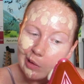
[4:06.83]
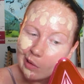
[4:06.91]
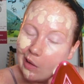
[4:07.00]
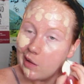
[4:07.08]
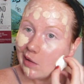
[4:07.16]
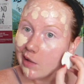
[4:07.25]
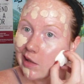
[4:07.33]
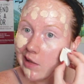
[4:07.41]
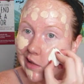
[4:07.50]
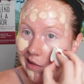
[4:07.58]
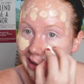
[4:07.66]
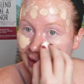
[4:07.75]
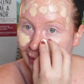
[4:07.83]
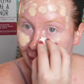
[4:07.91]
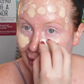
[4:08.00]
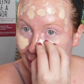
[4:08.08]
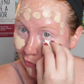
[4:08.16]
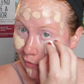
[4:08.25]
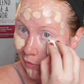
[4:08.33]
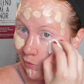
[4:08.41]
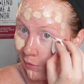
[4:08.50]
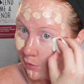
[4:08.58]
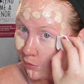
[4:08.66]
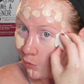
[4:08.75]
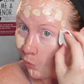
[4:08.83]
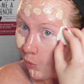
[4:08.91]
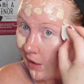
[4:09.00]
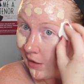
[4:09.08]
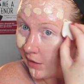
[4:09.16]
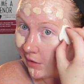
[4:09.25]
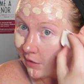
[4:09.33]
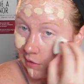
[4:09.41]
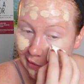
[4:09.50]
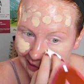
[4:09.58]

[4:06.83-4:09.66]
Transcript: And it didn't say to like that you needed to wet it.